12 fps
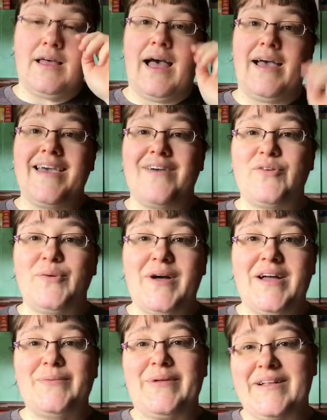Hi
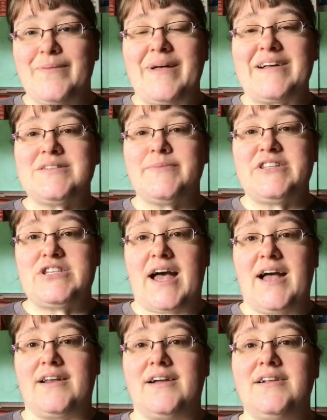everyone, welcome back to my
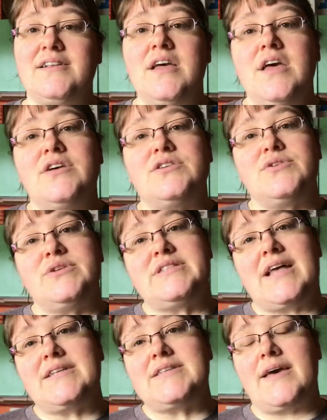channel. So it's
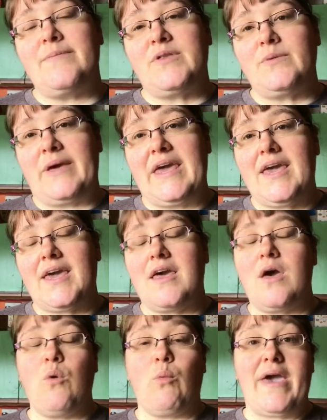that time of the week
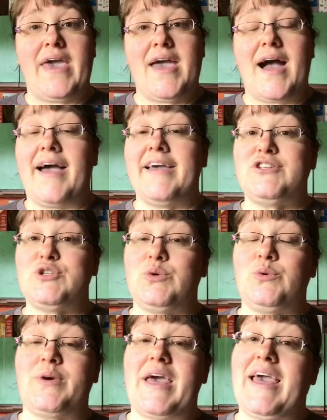where I
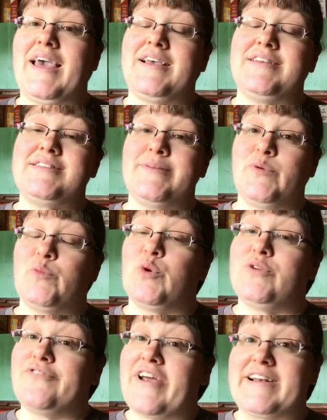do a Slim and
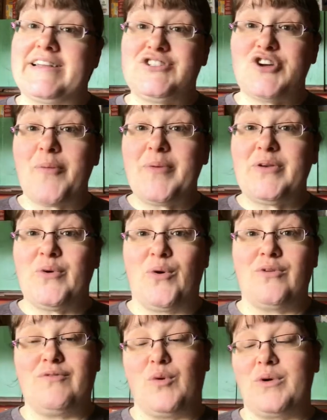World friendly shopping
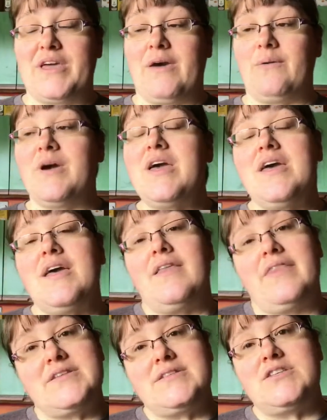haul for you.
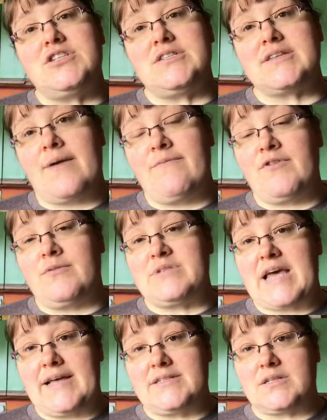This has just come from
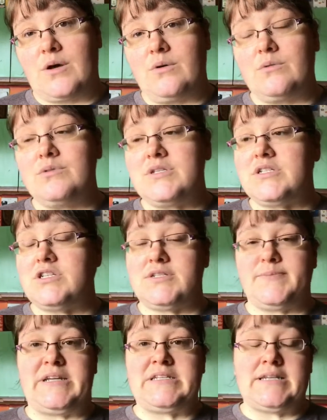Tesco's, it's
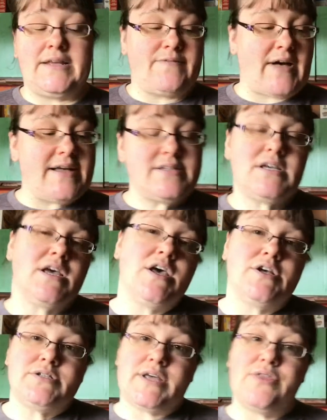just been delivered.
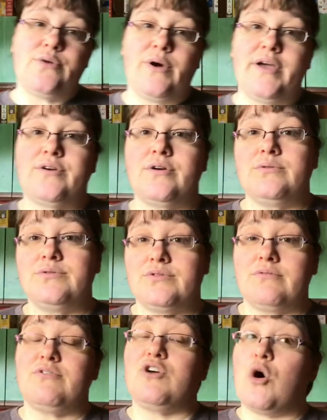So I thought I'd
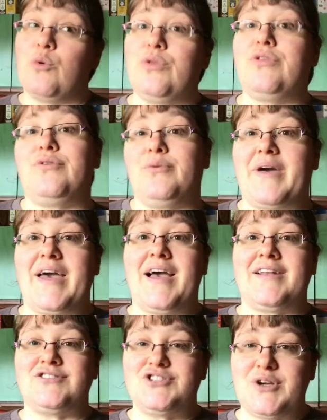go through it
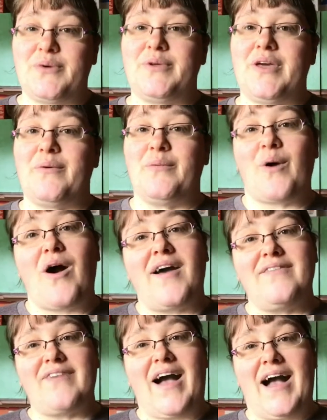and show you what
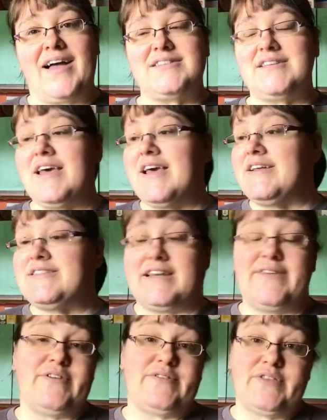I've had
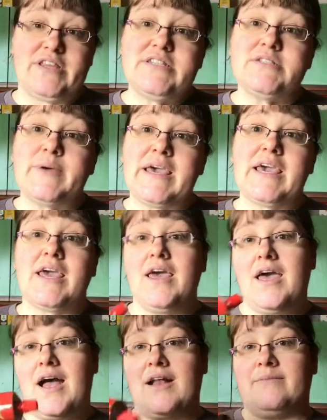delivered for this week.
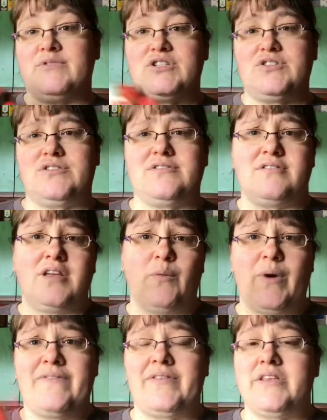And I'm just
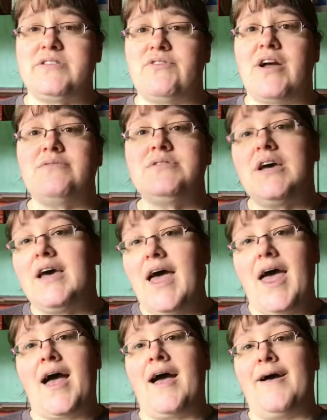waving this around.
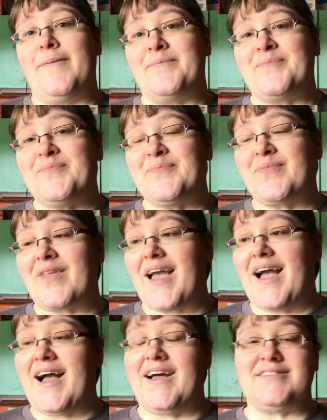
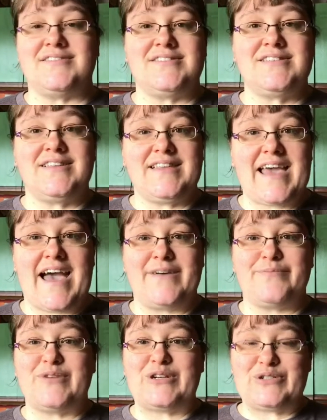And yeah,
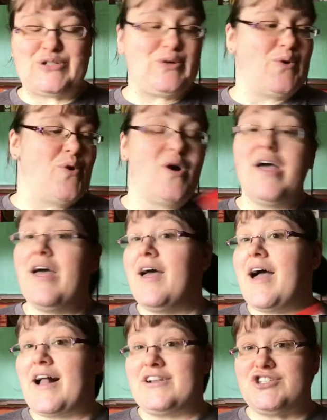so
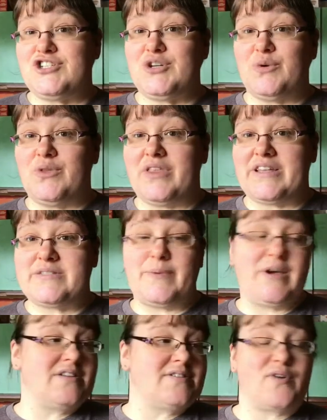I'll just show you this
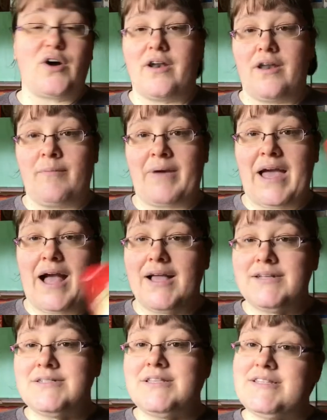because I've got it in my
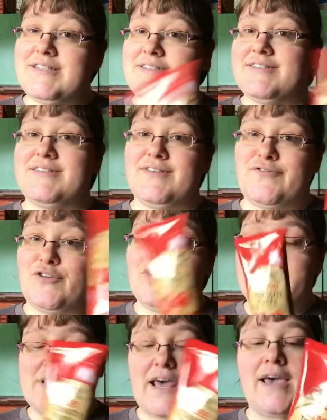hand. This is the
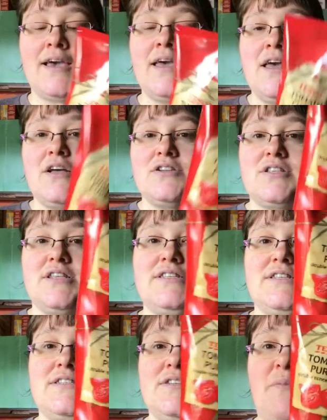first thing. So
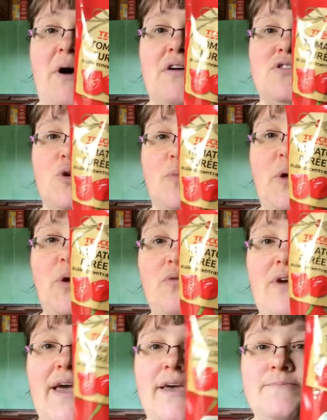this is tomato
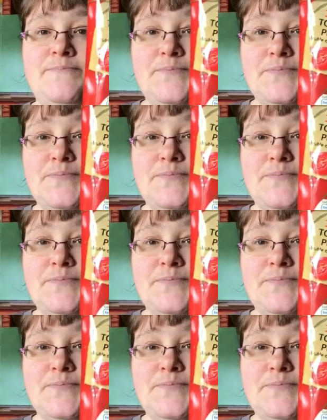puree.